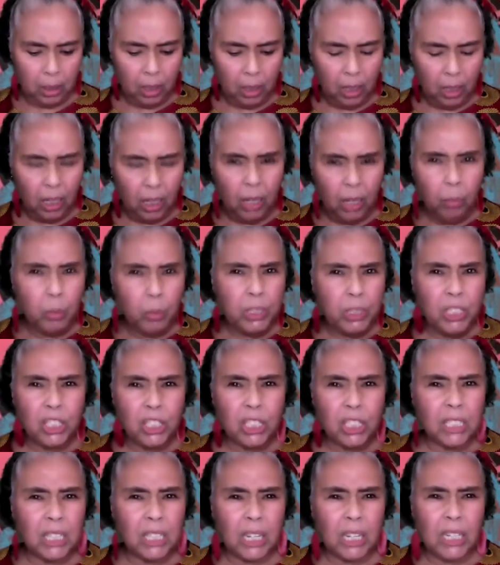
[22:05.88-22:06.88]
it was
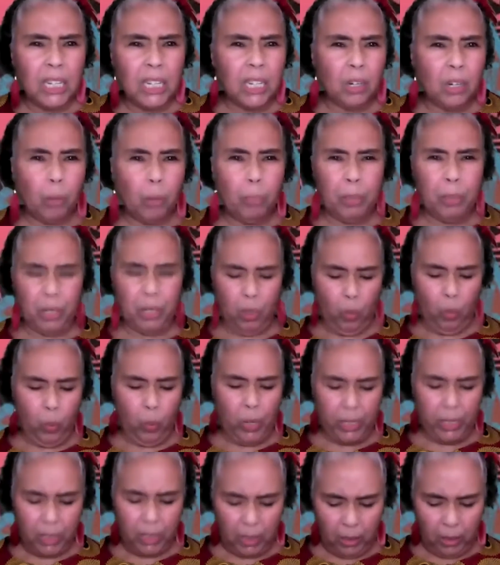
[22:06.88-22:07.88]
just a little bit of
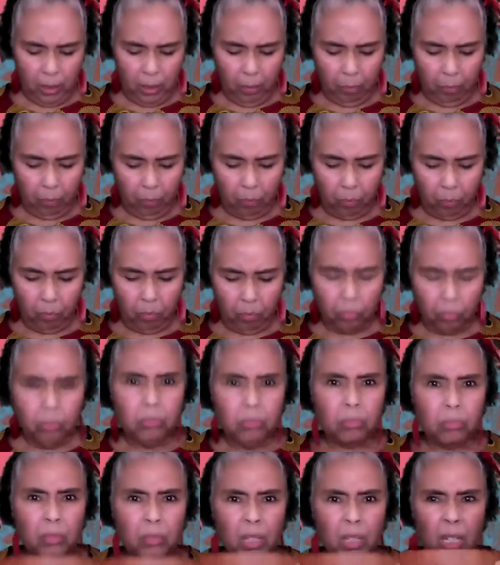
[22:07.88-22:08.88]
wisdom
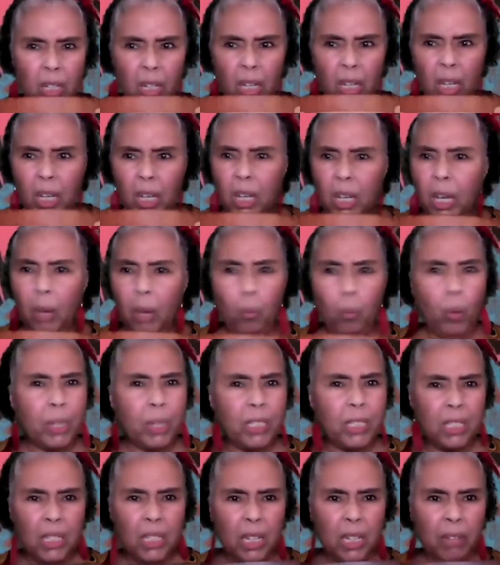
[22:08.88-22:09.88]

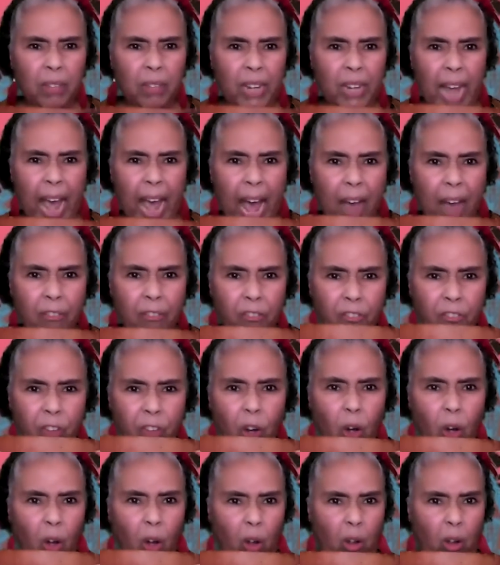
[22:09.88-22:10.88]
wasn't even half
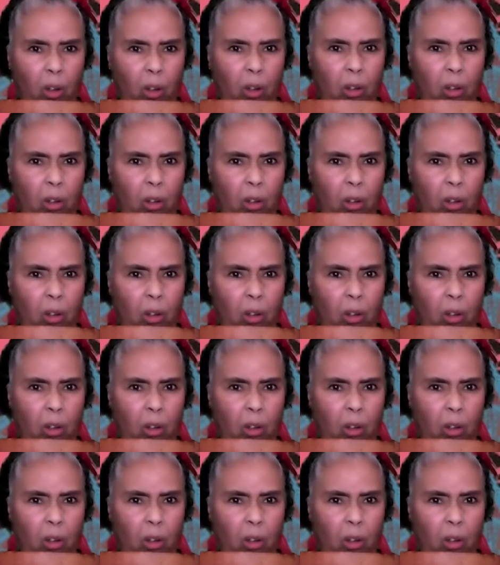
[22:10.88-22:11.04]
full.